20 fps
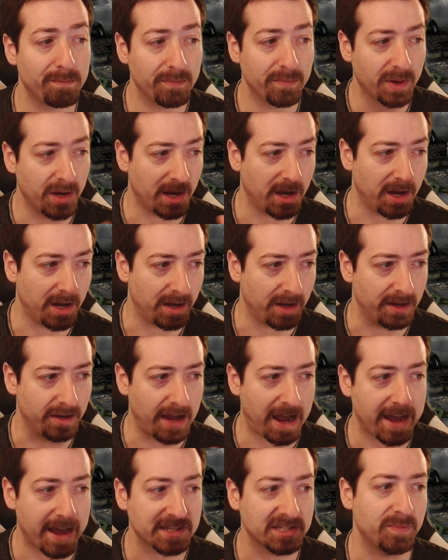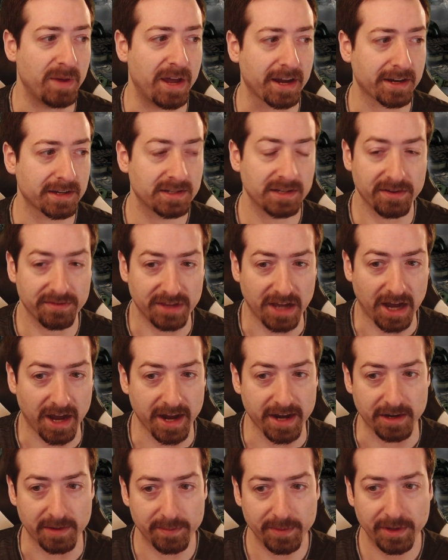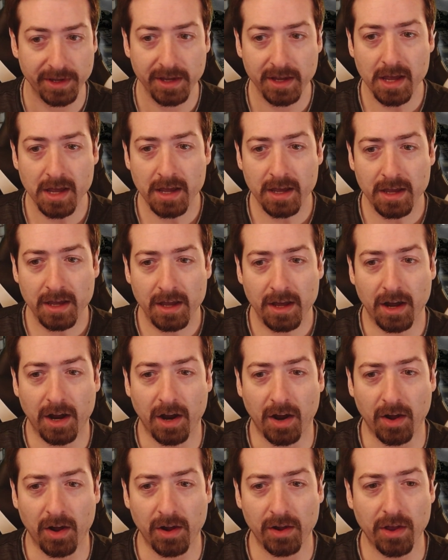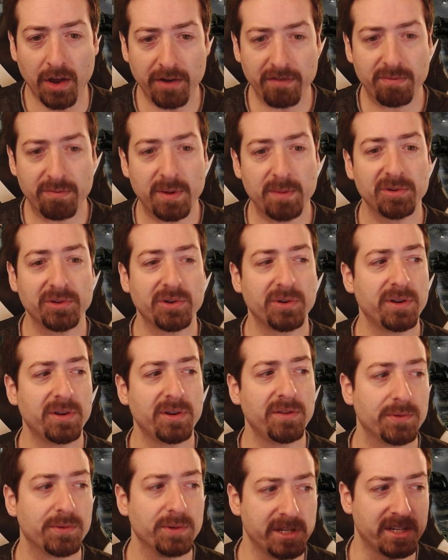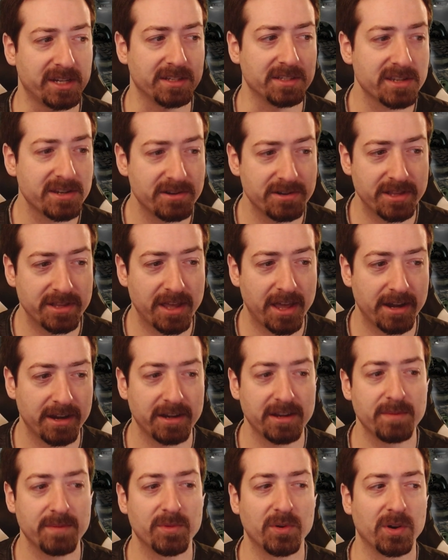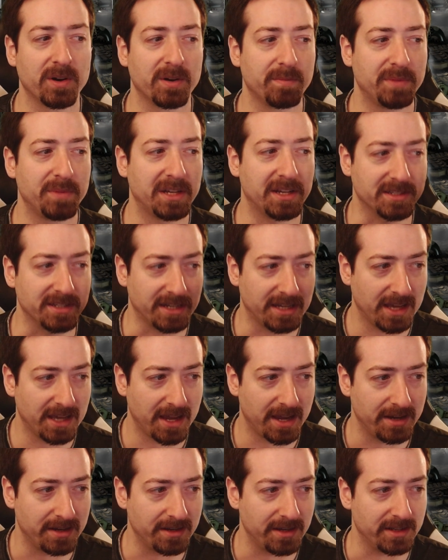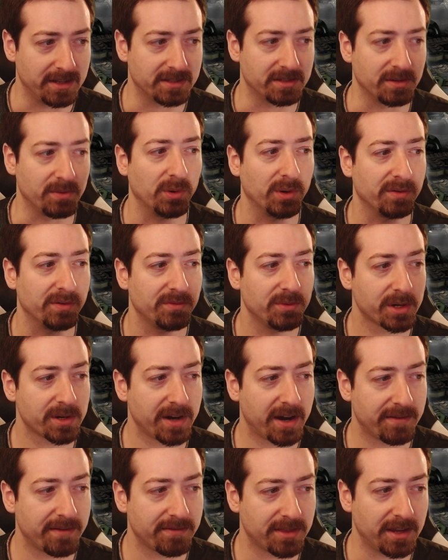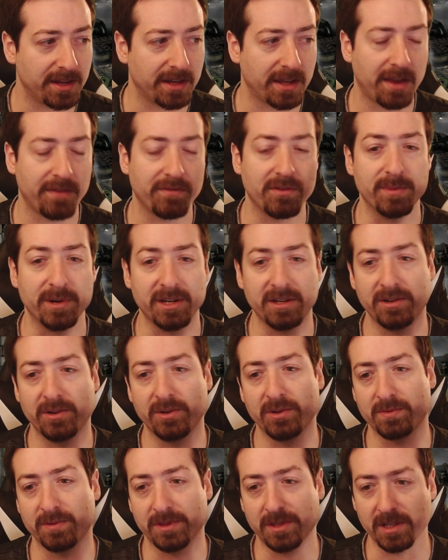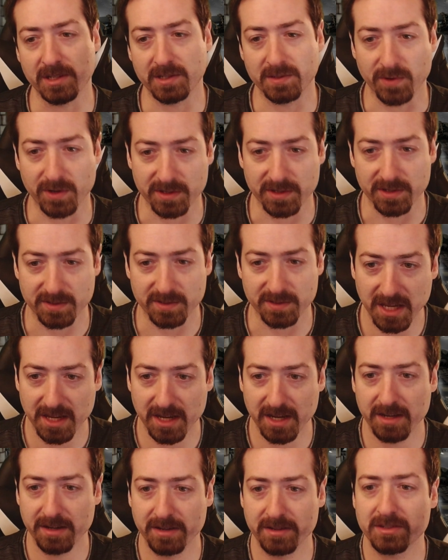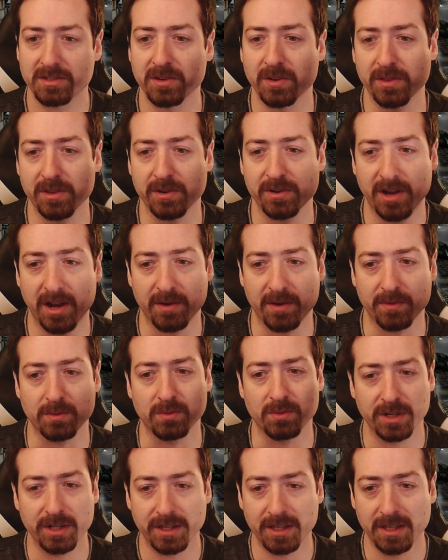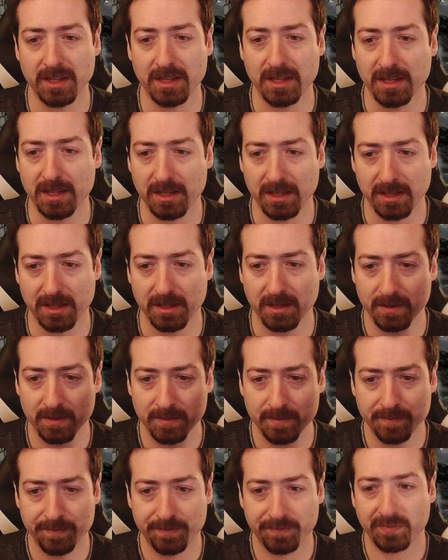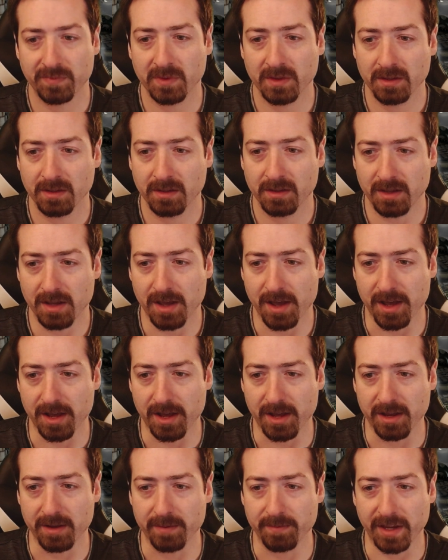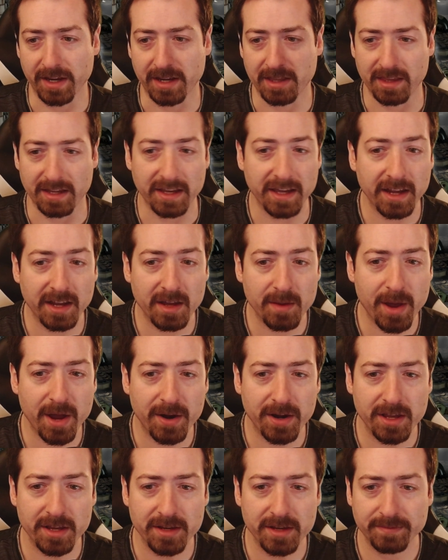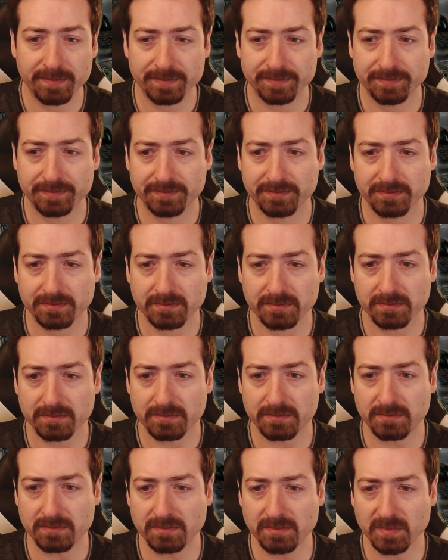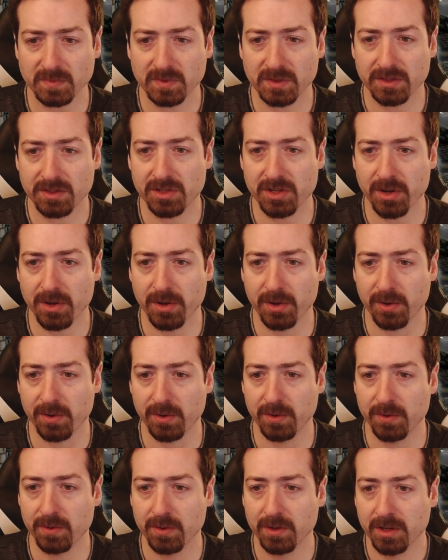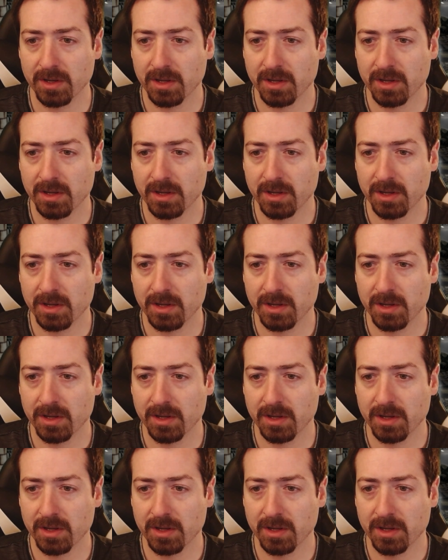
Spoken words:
aspect of the item. A lot of people don't even really consider that anymore because, again, it's a World of Warcraft thing. Everybody knows what these words mean, so they're not really like thinking about it. So